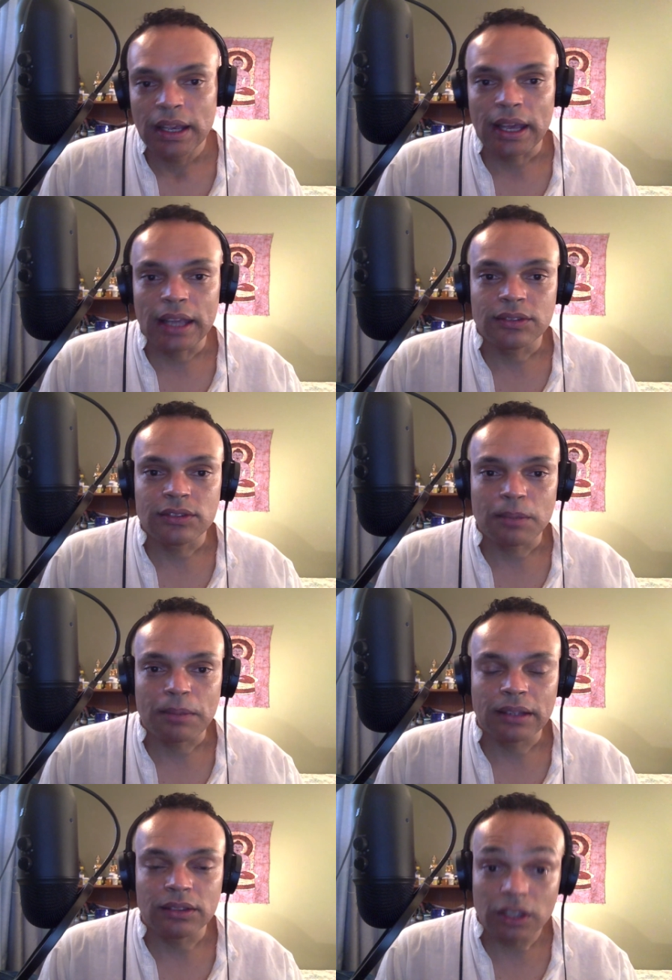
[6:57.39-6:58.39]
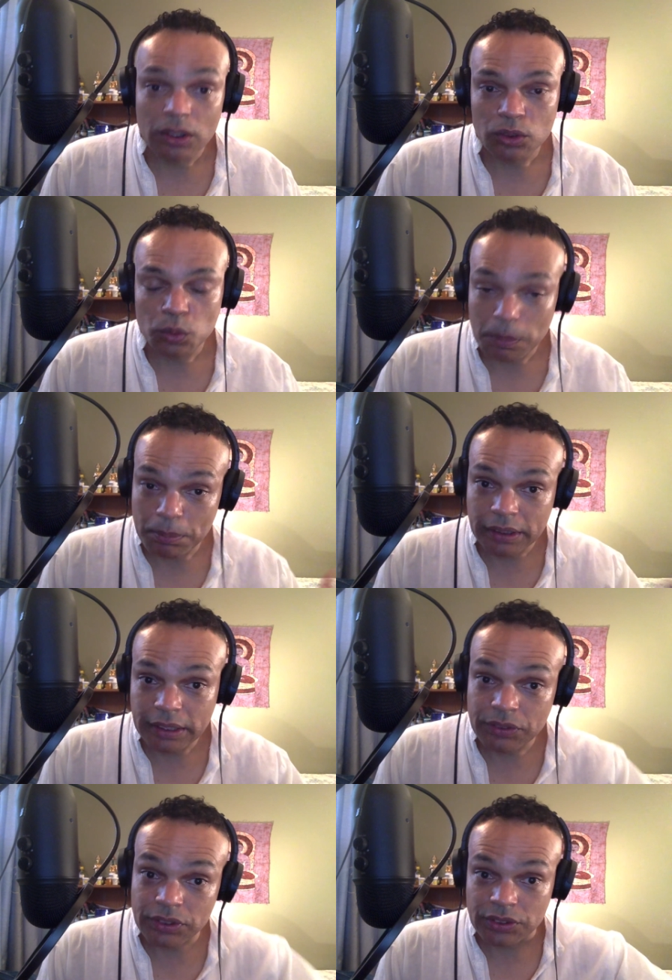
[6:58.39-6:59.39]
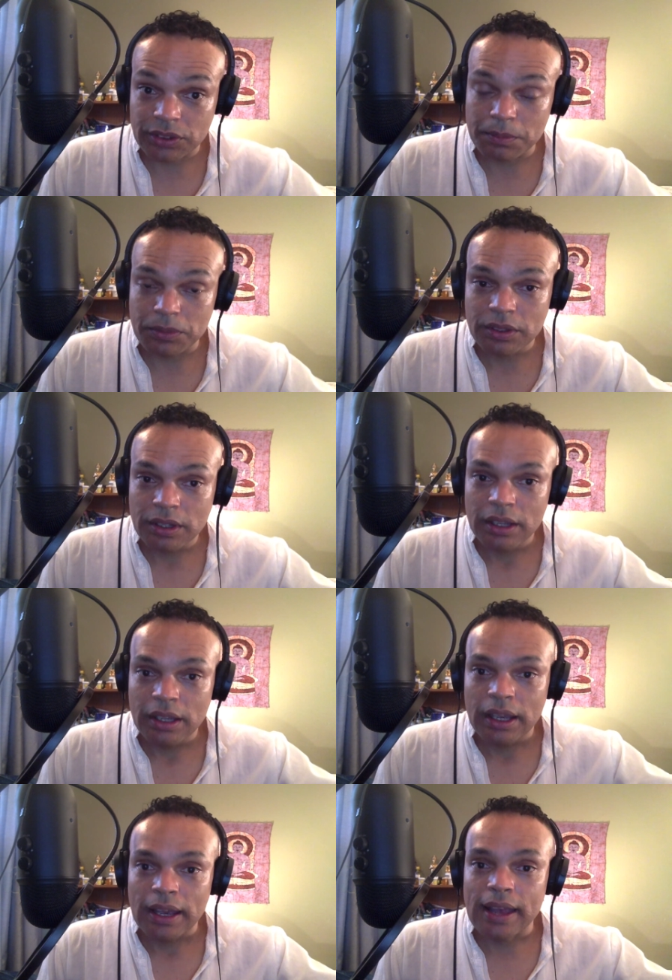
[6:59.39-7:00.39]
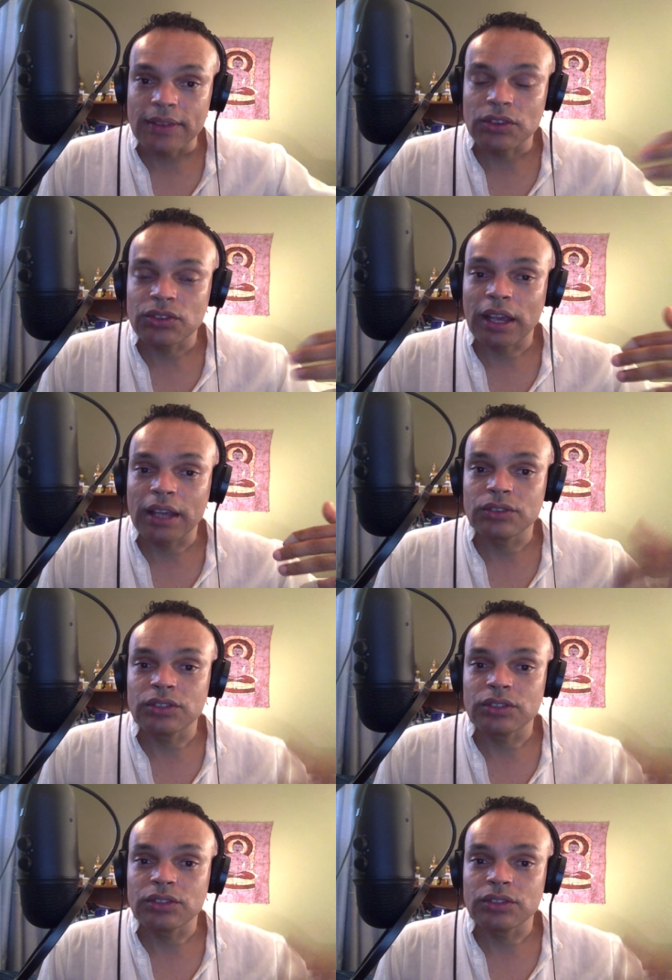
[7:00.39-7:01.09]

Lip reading: And Sebek deals with belief systems. And the saying